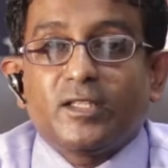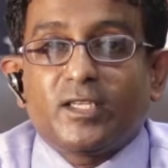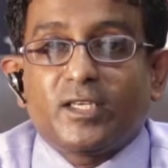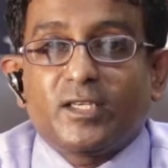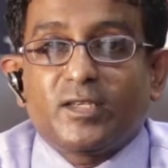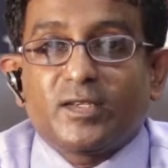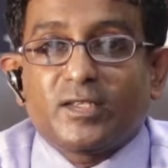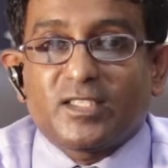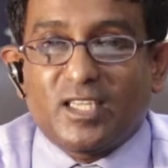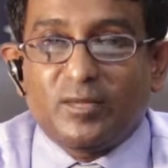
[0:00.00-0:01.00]
the
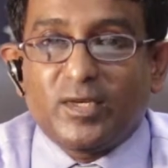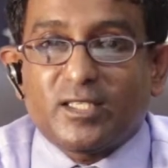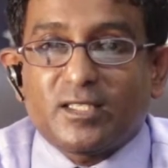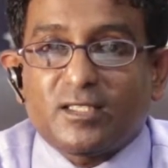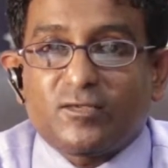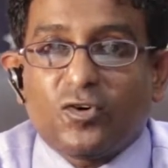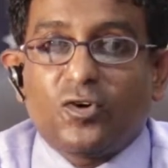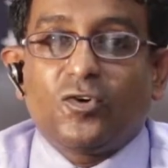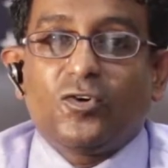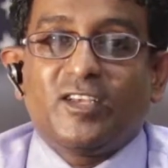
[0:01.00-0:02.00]
syllabus
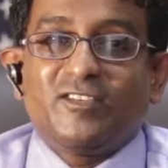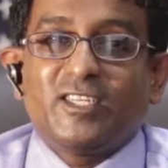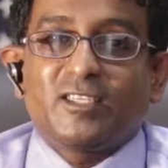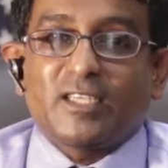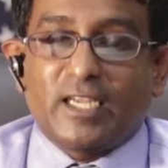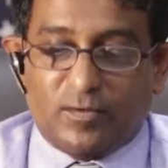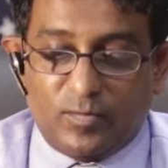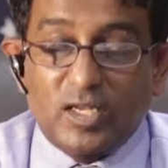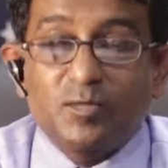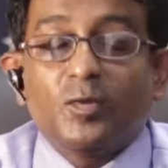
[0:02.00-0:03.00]
for O-levels at
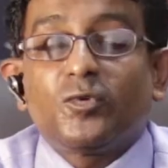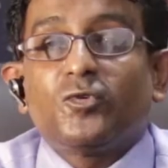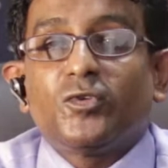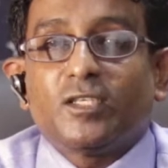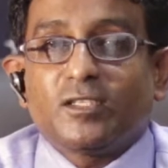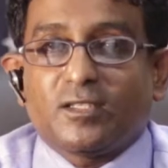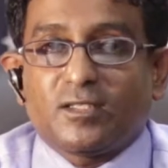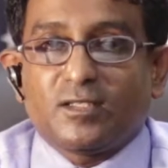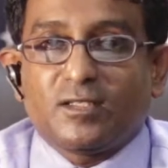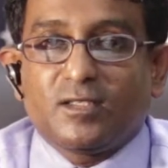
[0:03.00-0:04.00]
minimum 2
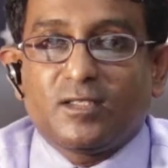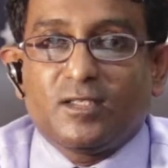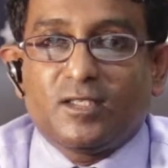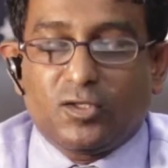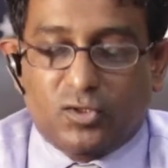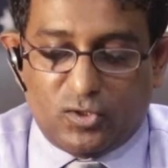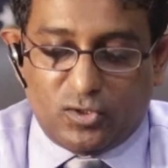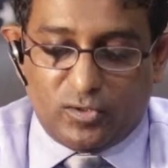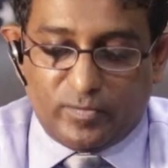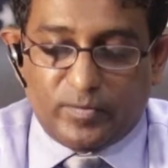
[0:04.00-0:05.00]
years.
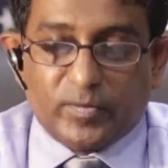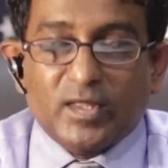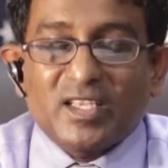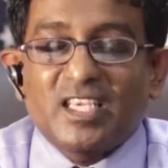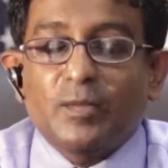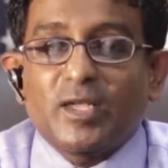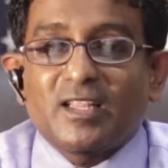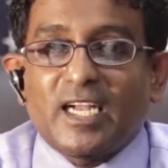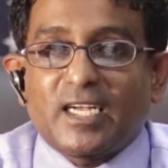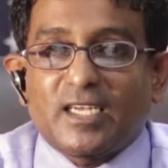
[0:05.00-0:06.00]
So keeping
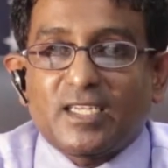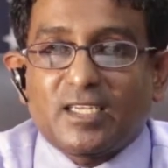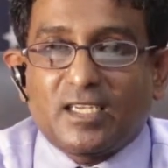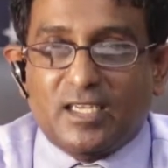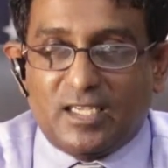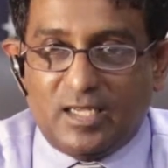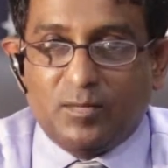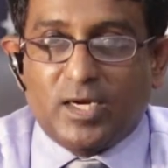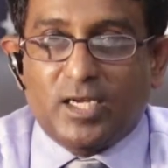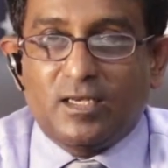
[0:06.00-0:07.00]
that in
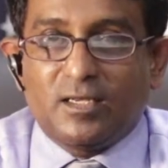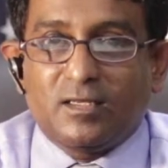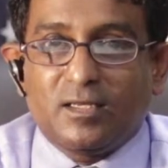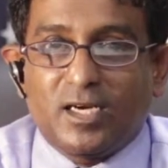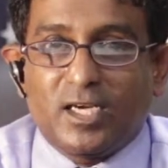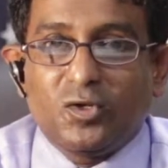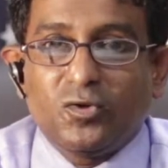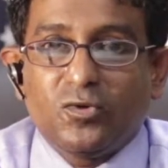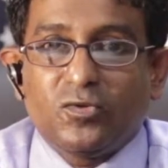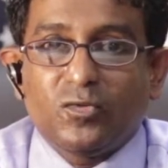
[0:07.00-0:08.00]
mind, I
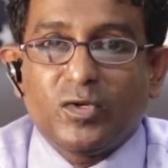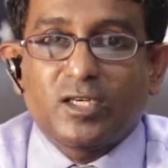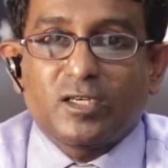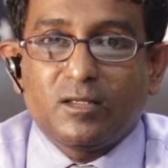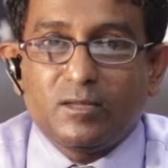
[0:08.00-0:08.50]
do work